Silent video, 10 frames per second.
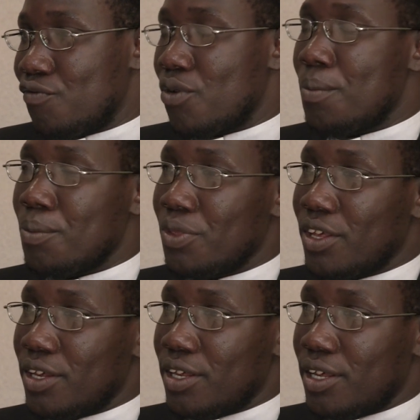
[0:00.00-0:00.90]
from
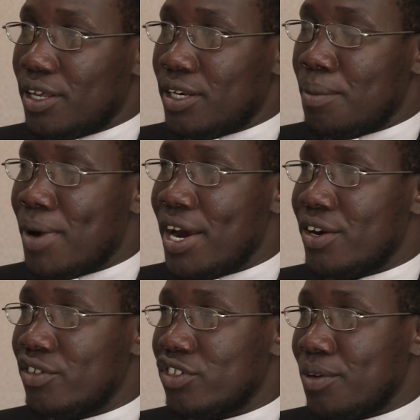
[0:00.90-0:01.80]
the
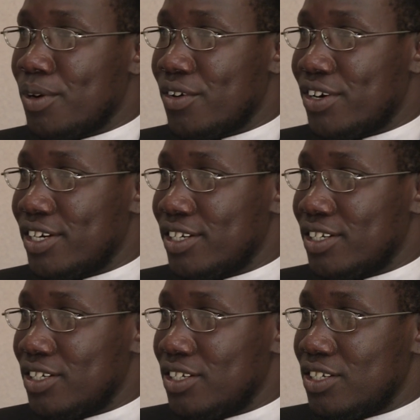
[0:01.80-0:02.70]
minor seminary
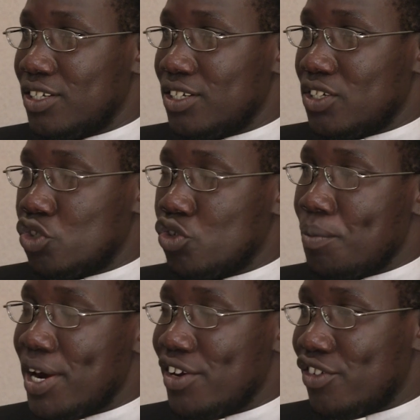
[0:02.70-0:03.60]
to the
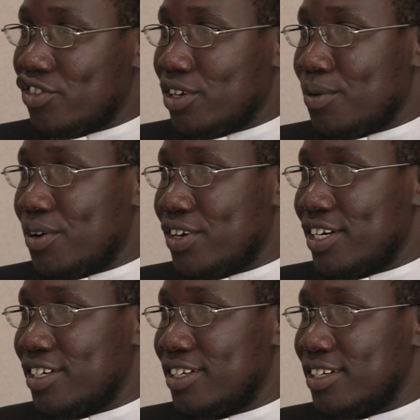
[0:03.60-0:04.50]
major seminary
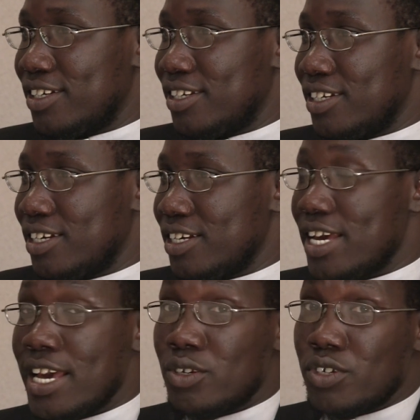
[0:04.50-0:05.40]

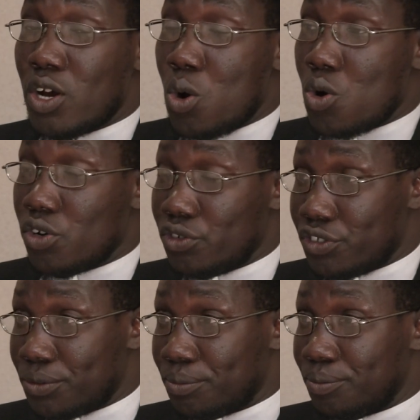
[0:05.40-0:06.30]
and to the
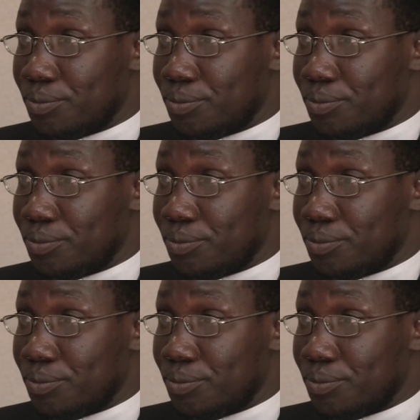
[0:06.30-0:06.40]
conclusion